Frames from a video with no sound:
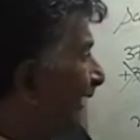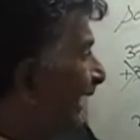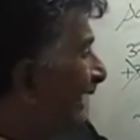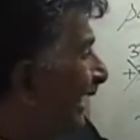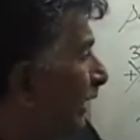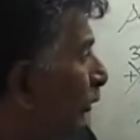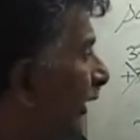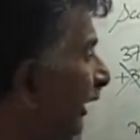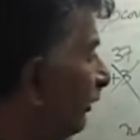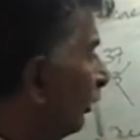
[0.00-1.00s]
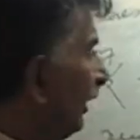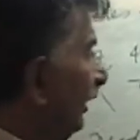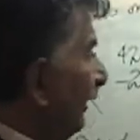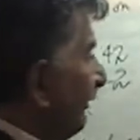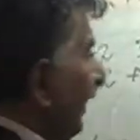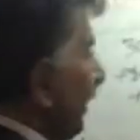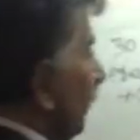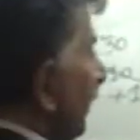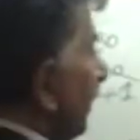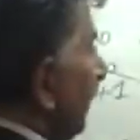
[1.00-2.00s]
That negative 1 actually, this negative
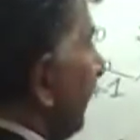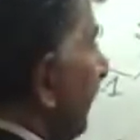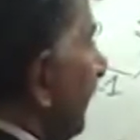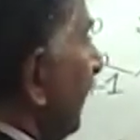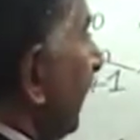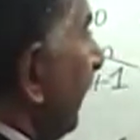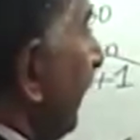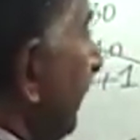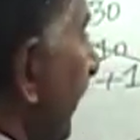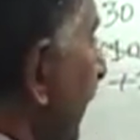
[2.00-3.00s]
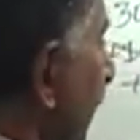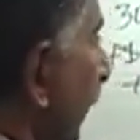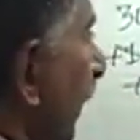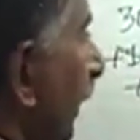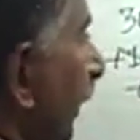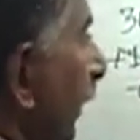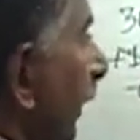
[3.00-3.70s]
1 that we see here, this negative 1